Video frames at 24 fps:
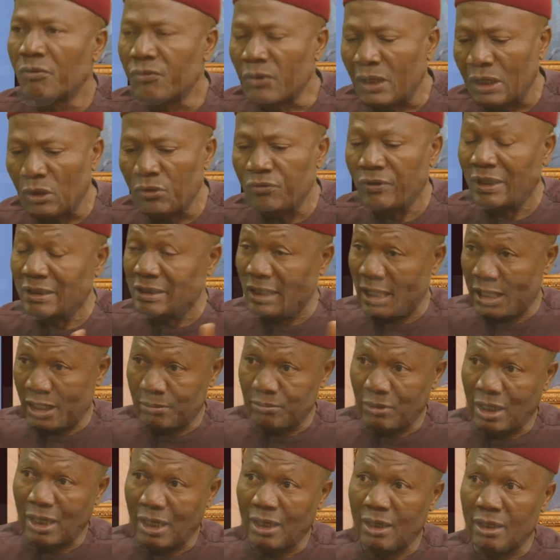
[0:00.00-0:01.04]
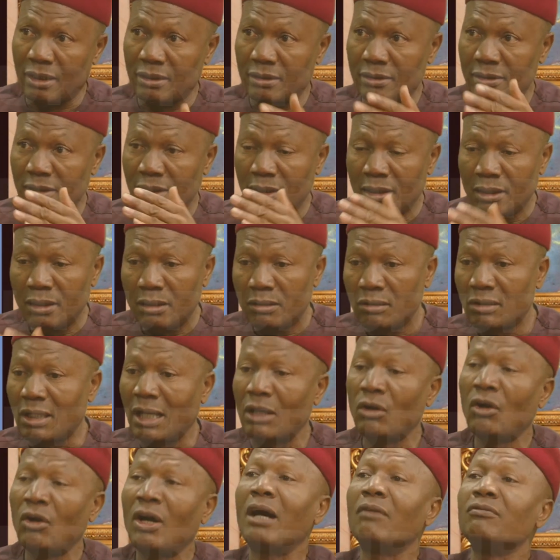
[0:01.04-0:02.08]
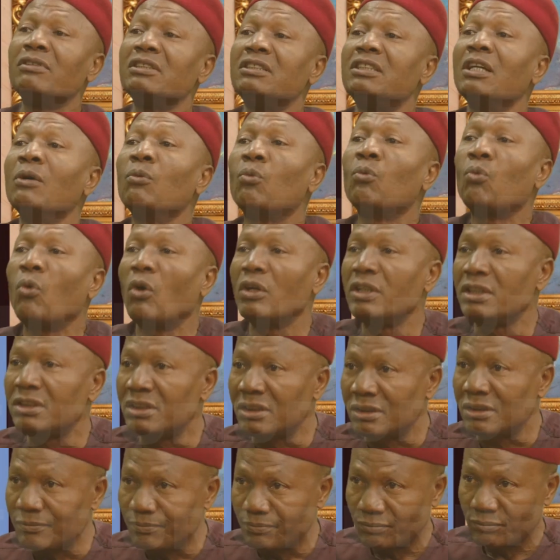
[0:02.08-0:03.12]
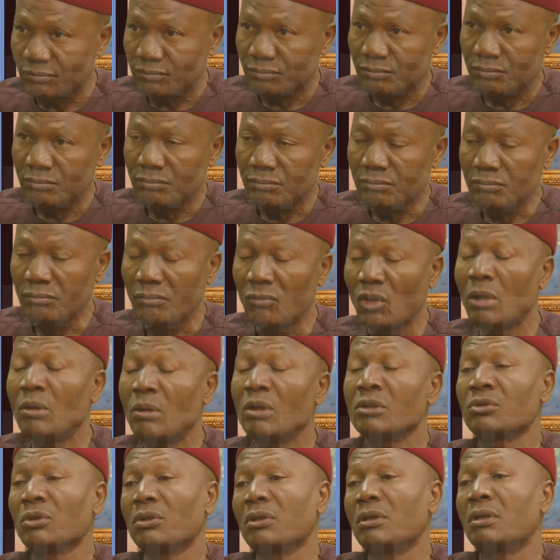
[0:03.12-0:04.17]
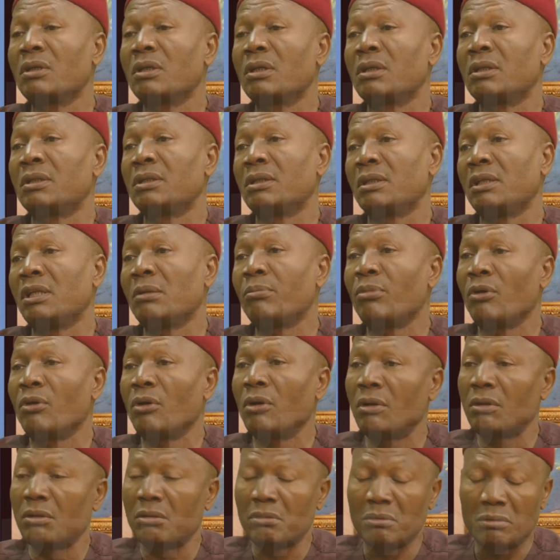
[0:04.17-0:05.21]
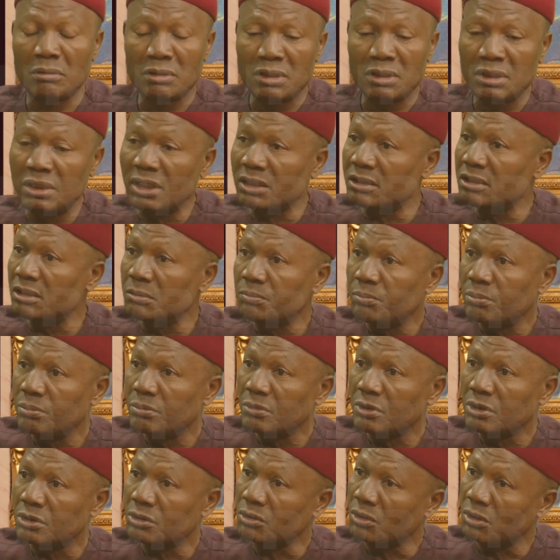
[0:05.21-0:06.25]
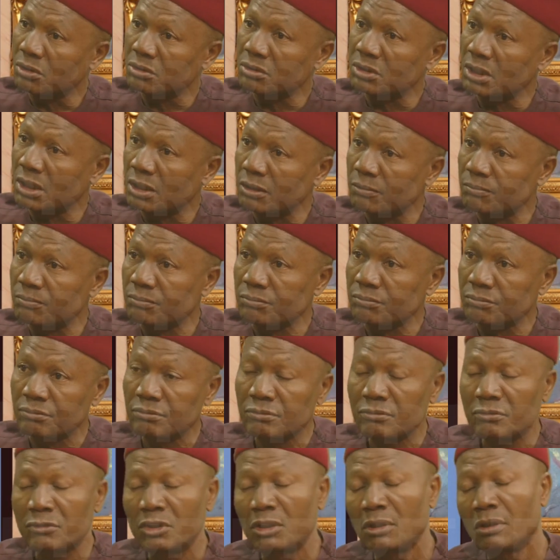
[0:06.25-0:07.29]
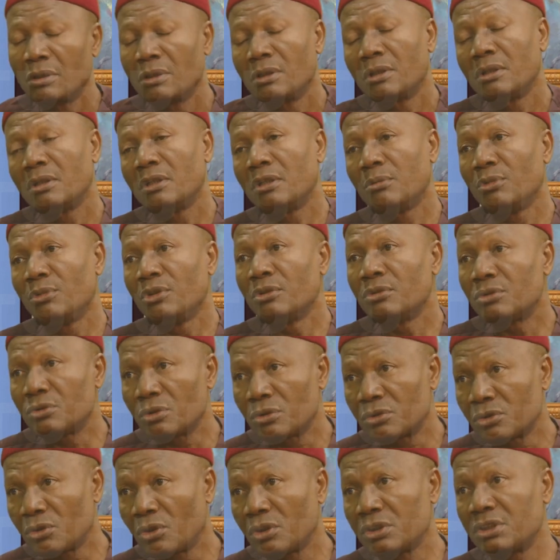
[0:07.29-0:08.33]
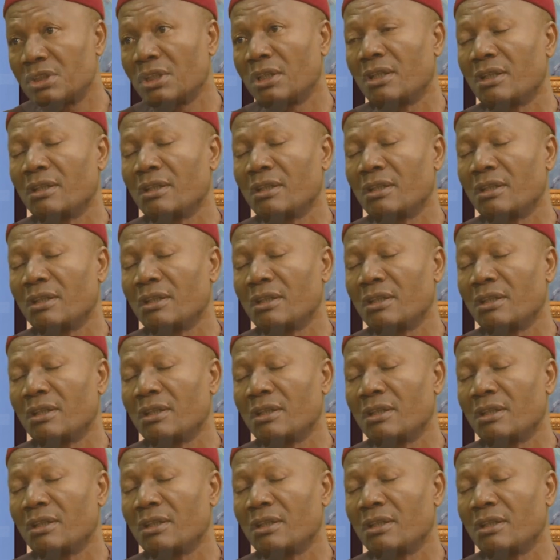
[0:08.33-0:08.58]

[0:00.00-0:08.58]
over time, and you cannot have the same quality. So the Labour leadership is not immune to such